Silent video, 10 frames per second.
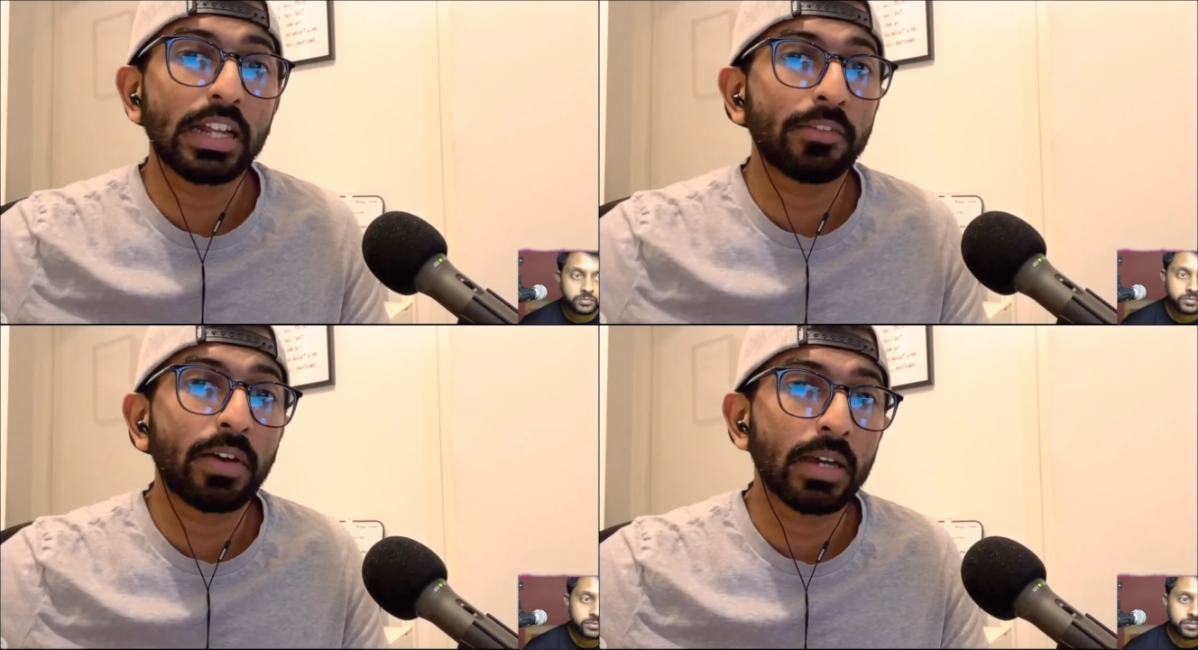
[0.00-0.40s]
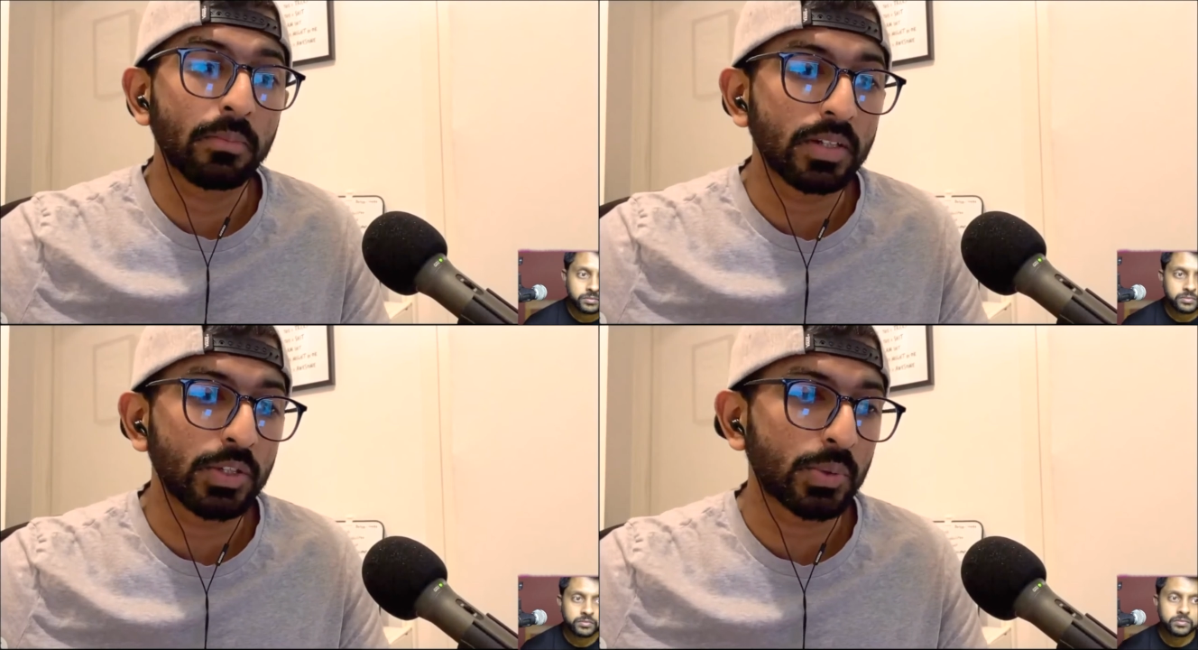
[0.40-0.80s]

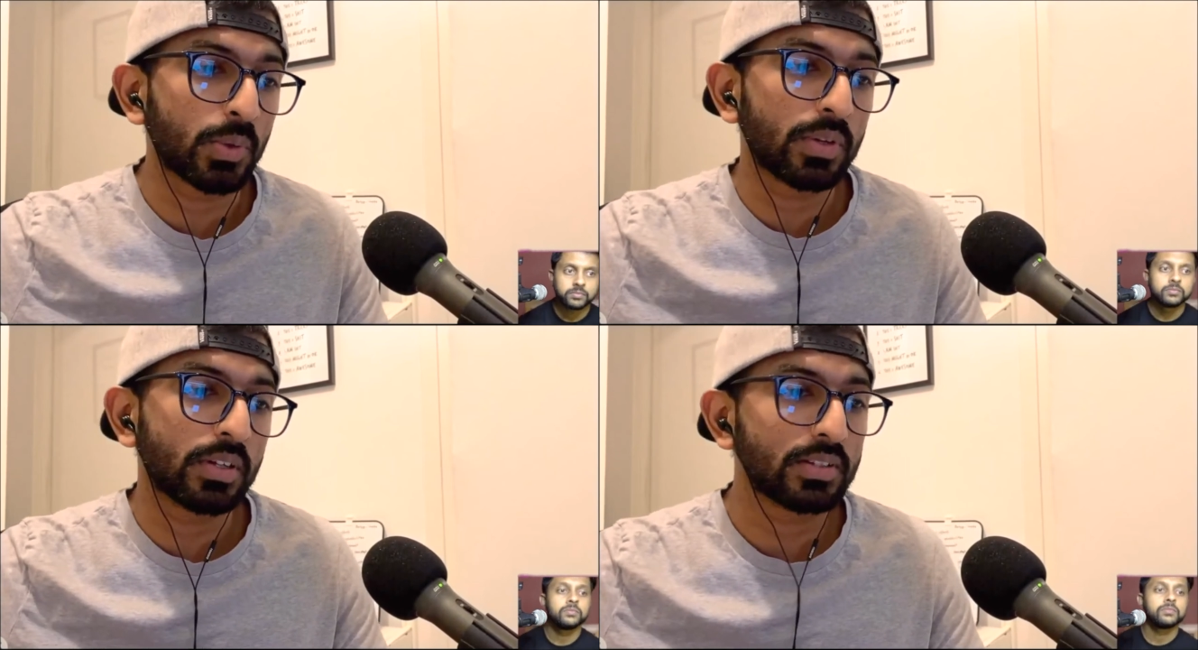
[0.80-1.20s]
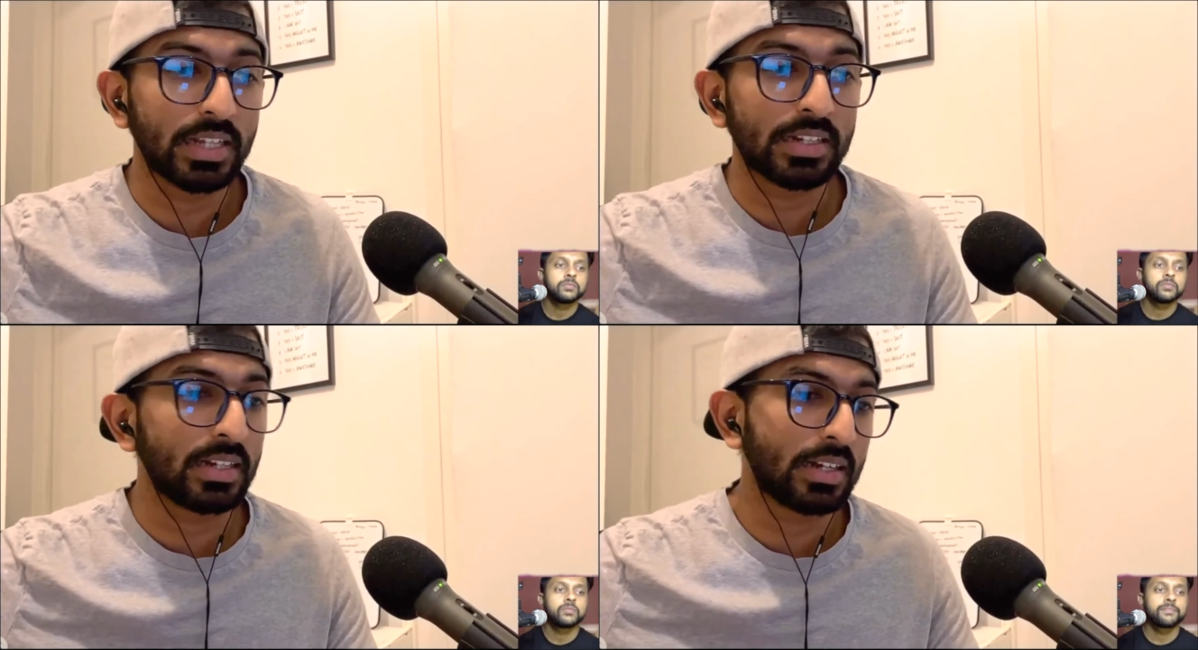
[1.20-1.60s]
Speaker 1: environment, you don't
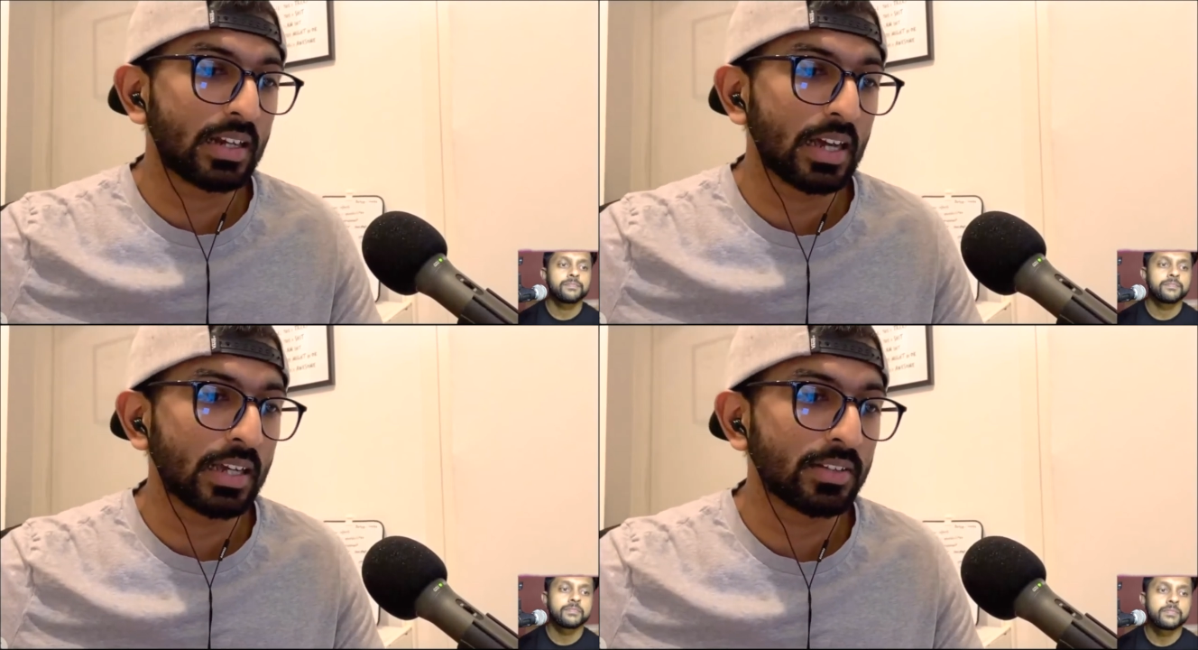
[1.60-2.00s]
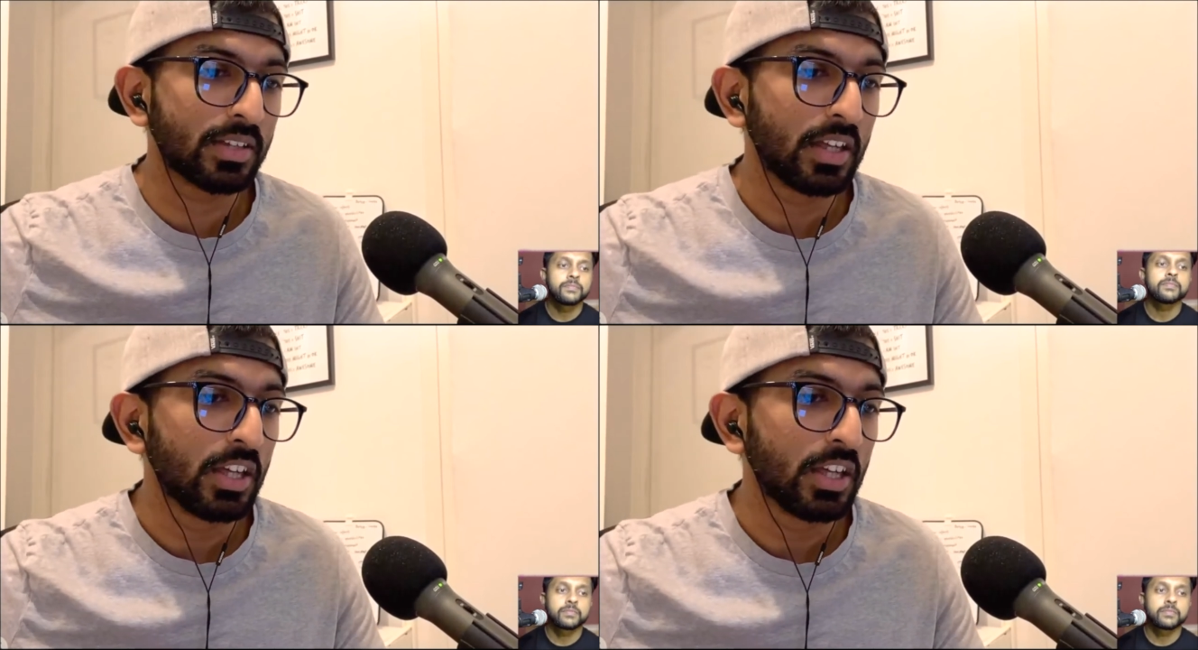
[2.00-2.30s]
set deadlines.